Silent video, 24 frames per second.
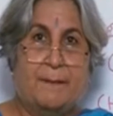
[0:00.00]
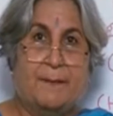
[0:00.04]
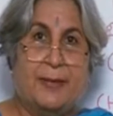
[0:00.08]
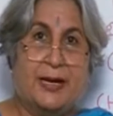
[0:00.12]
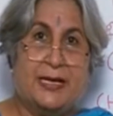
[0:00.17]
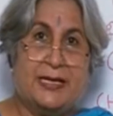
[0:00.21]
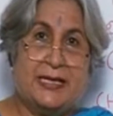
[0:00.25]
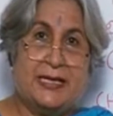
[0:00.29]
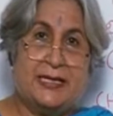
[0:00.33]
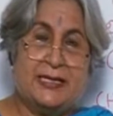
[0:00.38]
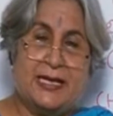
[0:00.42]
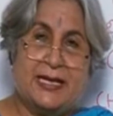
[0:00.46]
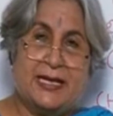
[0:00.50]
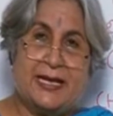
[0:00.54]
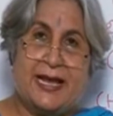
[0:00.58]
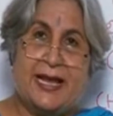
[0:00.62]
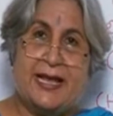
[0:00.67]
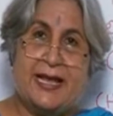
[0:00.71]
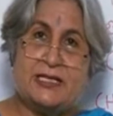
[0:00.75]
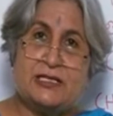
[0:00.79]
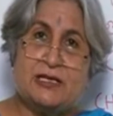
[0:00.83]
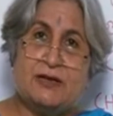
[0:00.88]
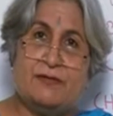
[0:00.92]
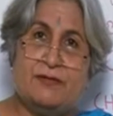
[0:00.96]
But in the
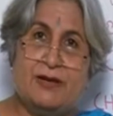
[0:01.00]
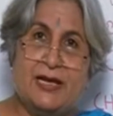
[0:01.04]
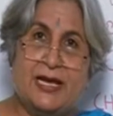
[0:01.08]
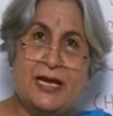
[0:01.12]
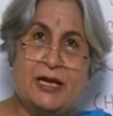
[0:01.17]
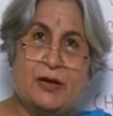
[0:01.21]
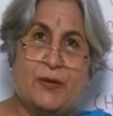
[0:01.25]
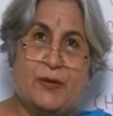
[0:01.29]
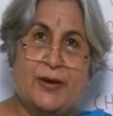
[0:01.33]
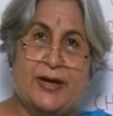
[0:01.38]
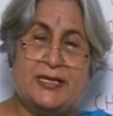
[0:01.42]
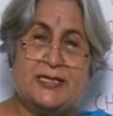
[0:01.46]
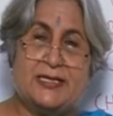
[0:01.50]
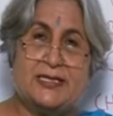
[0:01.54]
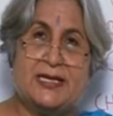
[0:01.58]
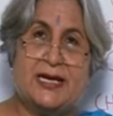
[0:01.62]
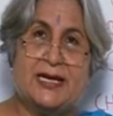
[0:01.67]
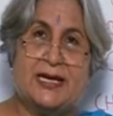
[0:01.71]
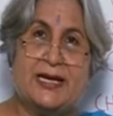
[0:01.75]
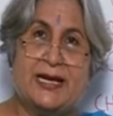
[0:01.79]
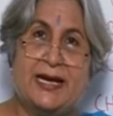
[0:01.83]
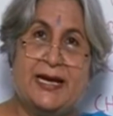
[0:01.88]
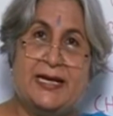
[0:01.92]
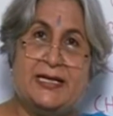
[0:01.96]
case of liquids,
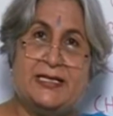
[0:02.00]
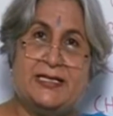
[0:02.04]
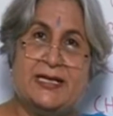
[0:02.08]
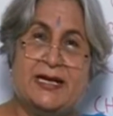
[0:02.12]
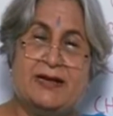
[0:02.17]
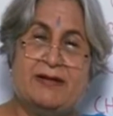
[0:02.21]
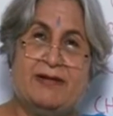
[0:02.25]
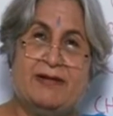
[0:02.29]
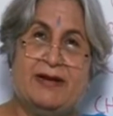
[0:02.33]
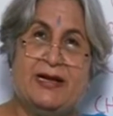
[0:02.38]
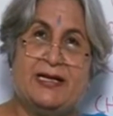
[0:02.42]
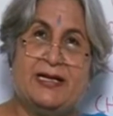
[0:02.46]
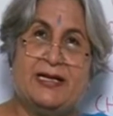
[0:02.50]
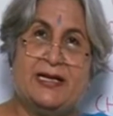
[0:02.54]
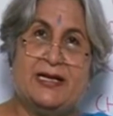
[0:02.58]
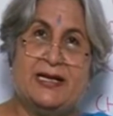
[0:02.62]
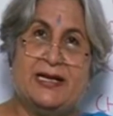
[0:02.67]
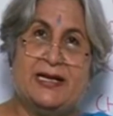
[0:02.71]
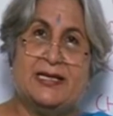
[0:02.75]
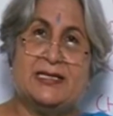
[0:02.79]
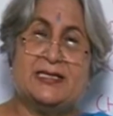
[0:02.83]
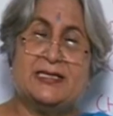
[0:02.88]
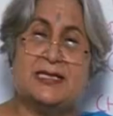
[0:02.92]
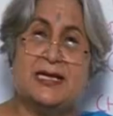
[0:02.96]
the heat generated
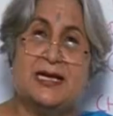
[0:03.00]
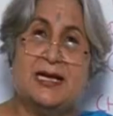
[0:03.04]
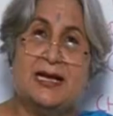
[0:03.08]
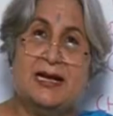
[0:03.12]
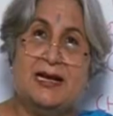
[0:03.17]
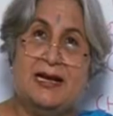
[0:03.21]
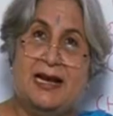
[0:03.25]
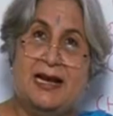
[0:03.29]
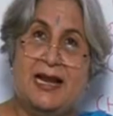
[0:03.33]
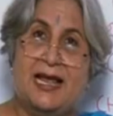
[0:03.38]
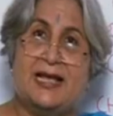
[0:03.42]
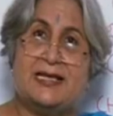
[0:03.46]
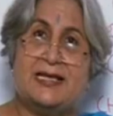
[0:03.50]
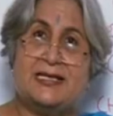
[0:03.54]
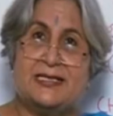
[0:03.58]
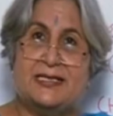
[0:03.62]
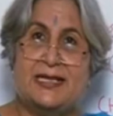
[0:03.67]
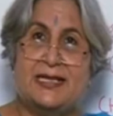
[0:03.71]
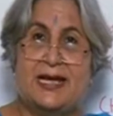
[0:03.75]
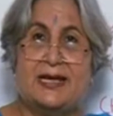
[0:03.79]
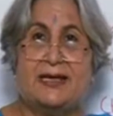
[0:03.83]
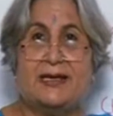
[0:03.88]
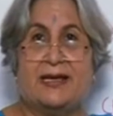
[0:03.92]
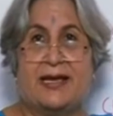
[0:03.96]
is less
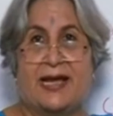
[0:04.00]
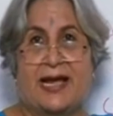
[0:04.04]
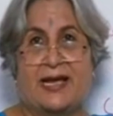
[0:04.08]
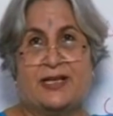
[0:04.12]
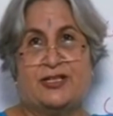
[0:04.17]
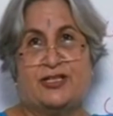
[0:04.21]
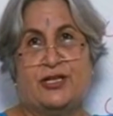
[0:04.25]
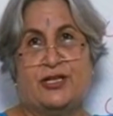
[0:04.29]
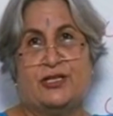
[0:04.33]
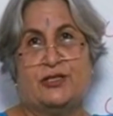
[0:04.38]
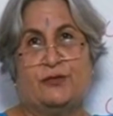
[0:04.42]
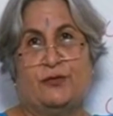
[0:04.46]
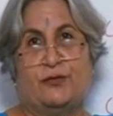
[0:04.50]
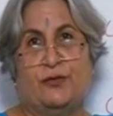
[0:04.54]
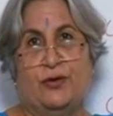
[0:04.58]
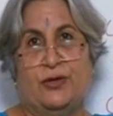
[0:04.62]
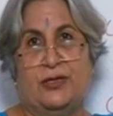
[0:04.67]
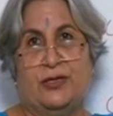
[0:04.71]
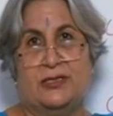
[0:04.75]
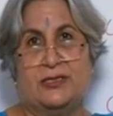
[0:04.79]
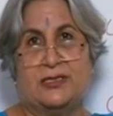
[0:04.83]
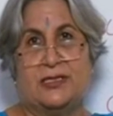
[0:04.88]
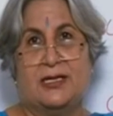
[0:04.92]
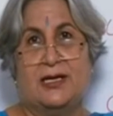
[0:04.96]
than gaseous
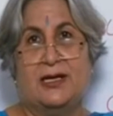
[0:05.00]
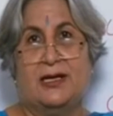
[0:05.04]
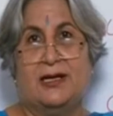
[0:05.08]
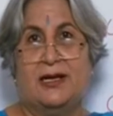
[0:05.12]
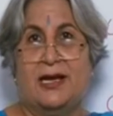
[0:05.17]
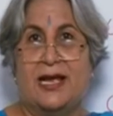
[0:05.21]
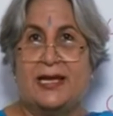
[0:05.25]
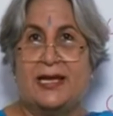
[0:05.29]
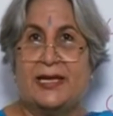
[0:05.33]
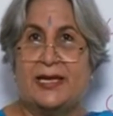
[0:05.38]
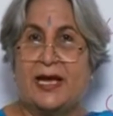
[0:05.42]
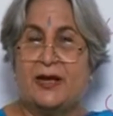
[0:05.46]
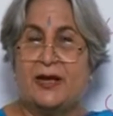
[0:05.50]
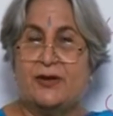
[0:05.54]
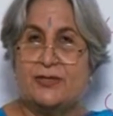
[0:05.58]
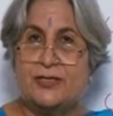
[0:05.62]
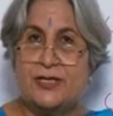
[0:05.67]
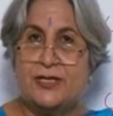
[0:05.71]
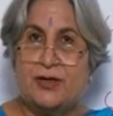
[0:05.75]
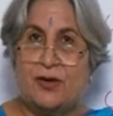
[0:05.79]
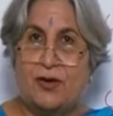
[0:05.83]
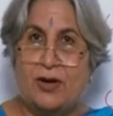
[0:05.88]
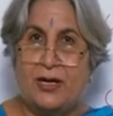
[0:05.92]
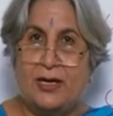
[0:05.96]
fuels, like
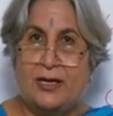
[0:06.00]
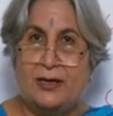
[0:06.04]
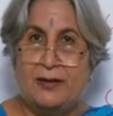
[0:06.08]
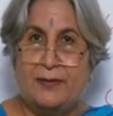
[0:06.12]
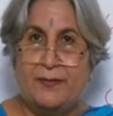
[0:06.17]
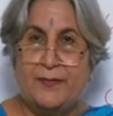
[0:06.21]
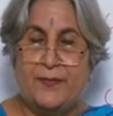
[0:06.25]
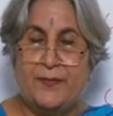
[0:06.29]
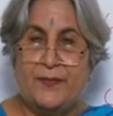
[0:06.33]
kerosene oil.